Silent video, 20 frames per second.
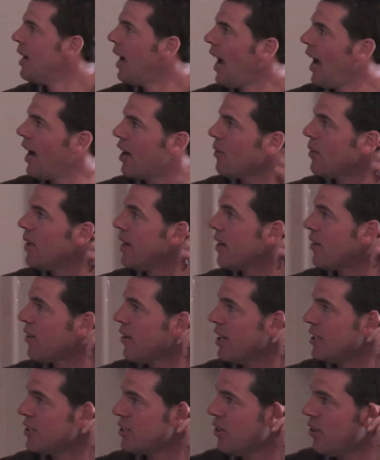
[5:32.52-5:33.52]
How do we
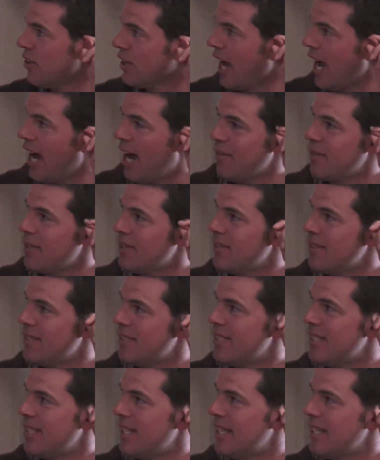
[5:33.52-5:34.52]
increase soil
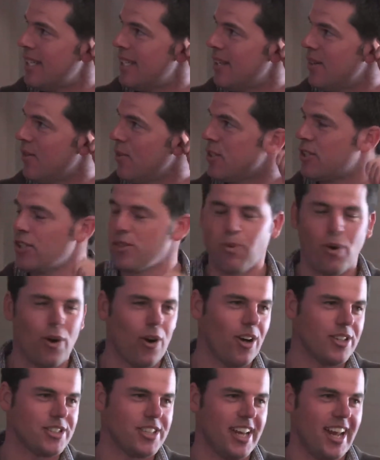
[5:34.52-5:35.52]
carbon? Which is
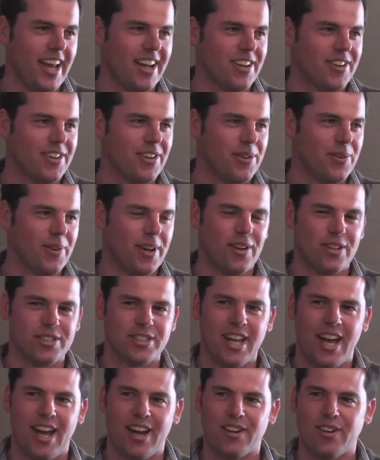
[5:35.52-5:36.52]
what I set out to do when I
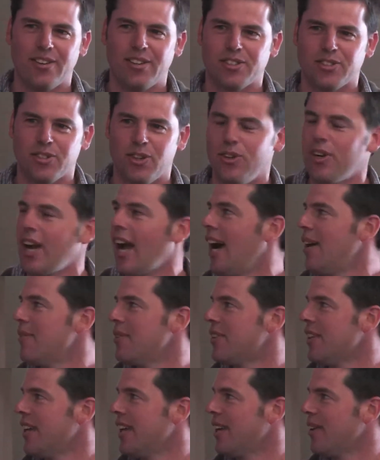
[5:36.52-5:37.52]
started on the soil
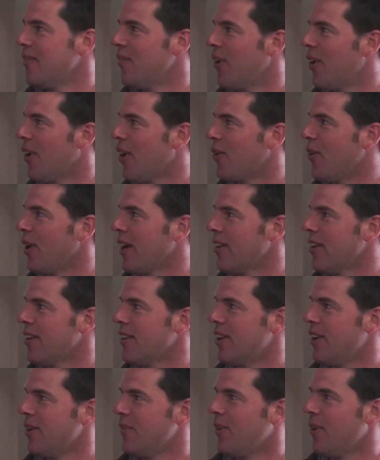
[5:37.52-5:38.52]
carbon, and what I quickly
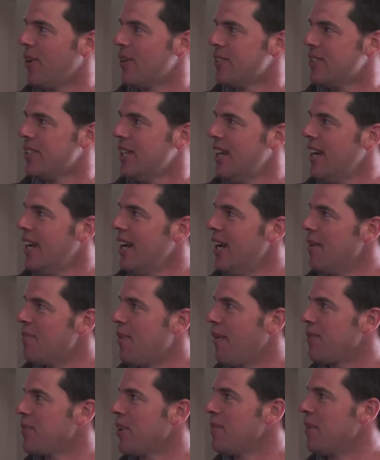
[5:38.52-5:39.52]
learnt was
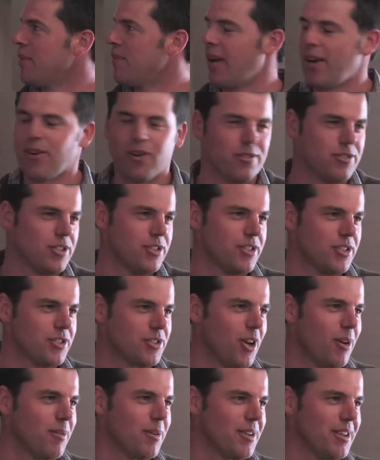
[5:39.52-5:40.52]
perhaps I'd be better off just to
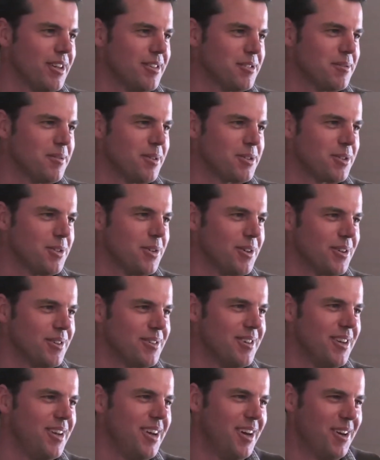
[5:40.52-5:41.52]
stop it leaving my
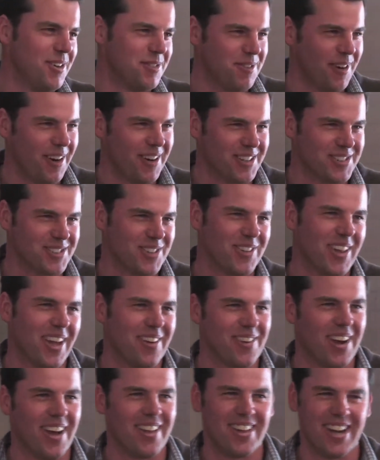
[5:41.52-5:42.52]
soil. Focus on
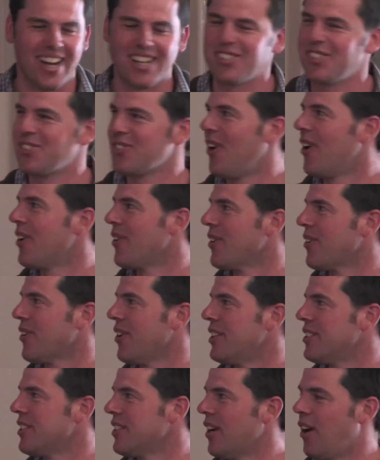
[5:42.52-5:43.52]
that rather than actually trying to
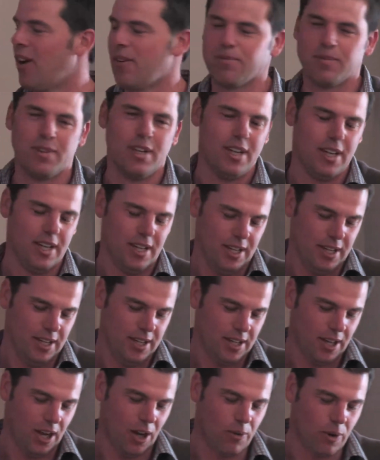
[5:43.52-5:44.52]
increase it.
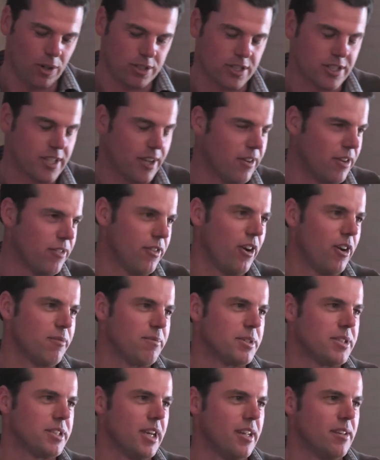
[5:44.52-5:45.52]
I was a
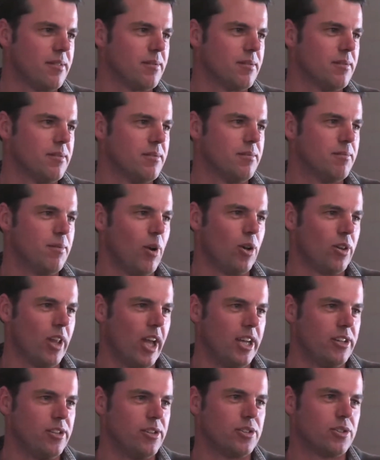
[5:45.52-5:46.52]
75% by
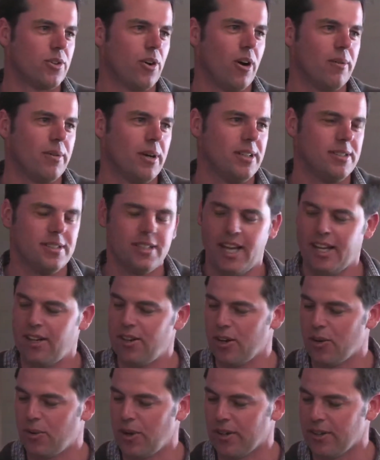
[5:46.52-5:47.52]
land use cropper,
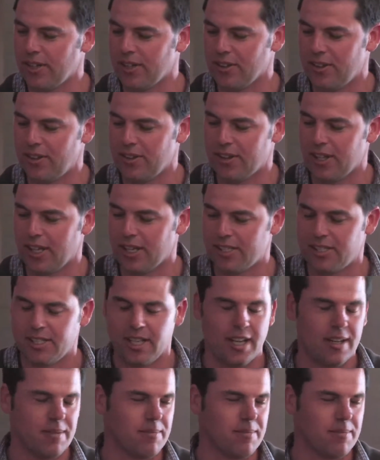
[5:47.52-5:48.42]
and I quickly learnt that